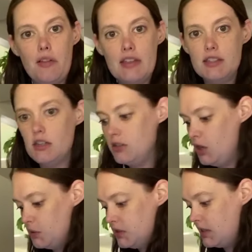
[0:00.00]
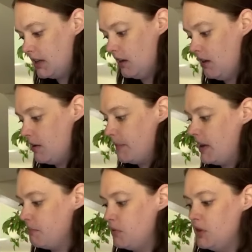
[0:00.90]
that's still toasting,
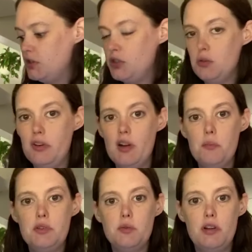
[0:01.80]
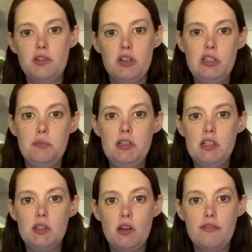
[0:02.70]
I put 2 cups Rice
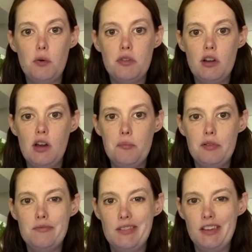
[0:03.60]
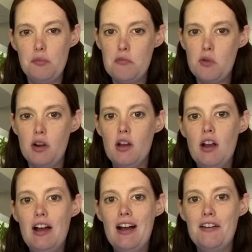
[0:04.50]
Krispies, a 1/4 cup, and a little bit more,
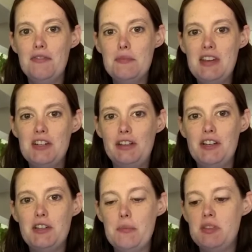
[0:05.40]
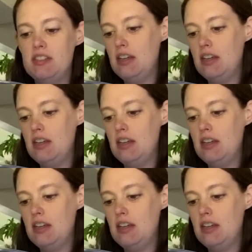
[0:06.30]
of mini chocolate chips,